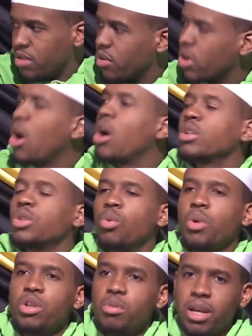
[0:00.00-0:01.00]
Regardless
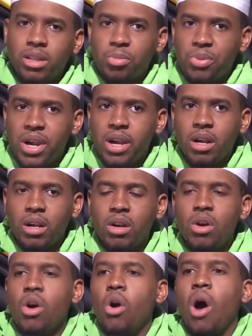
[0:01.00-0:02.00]
of when you make the
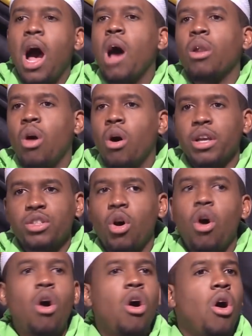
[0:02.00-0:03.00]
prayer or how long, it's
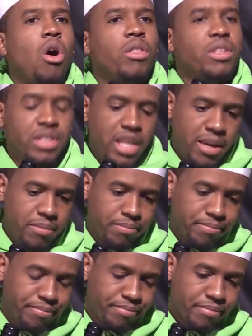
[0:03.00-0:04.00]
all the
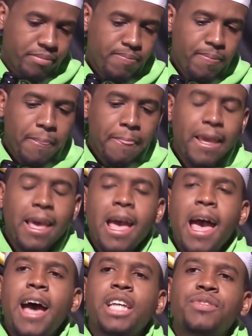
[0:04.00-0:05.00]
same.
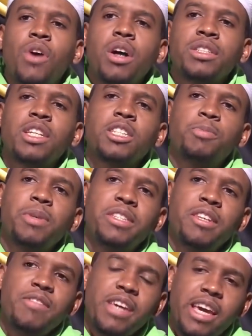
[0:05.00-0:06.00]
As far as the
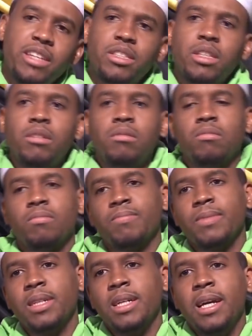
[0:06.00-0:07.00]
specific answer,
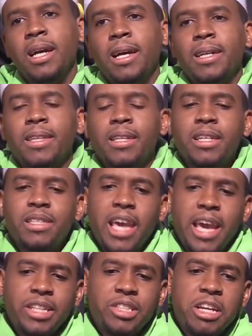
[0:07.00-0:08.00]
then this
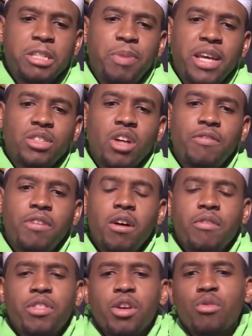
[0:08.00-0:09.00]
answer is based off
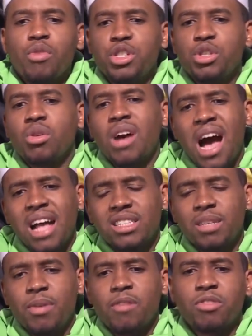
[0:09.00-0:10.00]
of the original
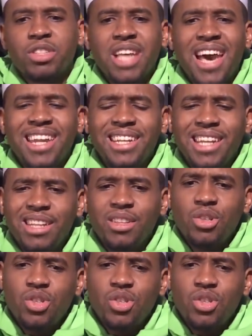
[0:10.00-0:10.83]
concept of reciting in the